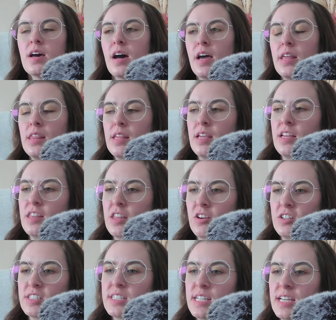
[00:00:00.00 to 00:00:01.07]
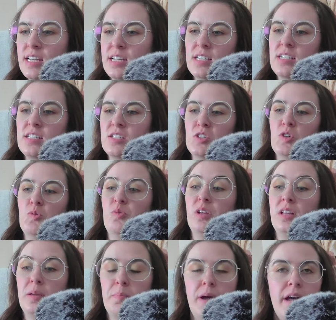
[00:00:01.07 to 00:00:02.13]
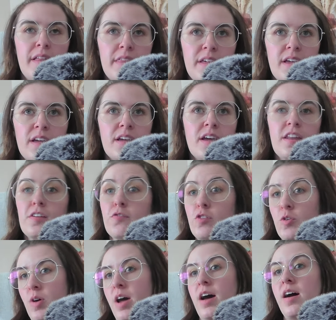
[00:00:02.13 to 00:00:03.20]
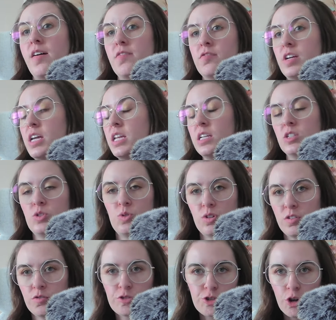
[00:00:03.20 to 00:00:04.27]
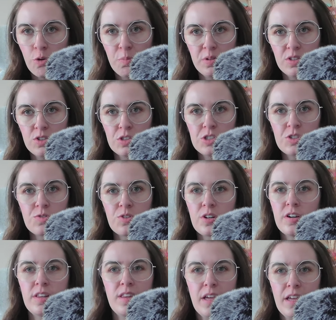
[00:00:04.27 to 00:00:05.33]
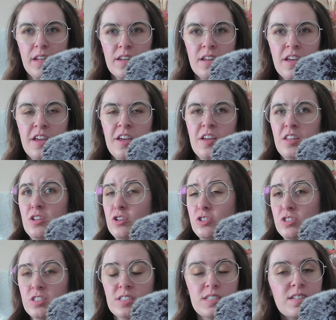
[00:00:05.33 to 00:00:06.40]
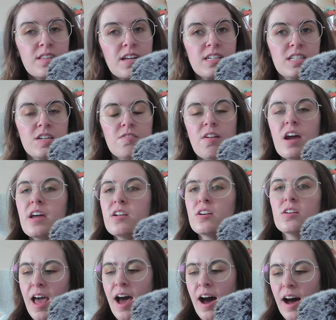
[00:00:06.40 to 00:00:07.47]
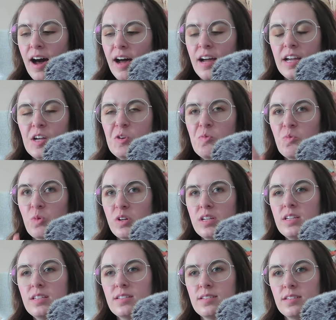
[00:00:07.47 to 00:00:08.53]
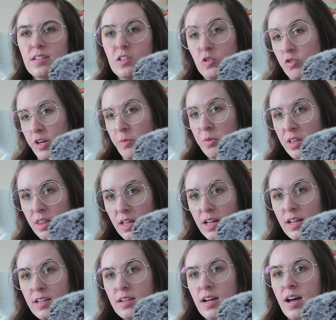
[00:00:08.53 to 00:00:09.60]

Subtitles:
I think they're seen as a really bad thing, and if you have any sort of trope in your story, then you're just a lazy writer. I wouldn't agree with that.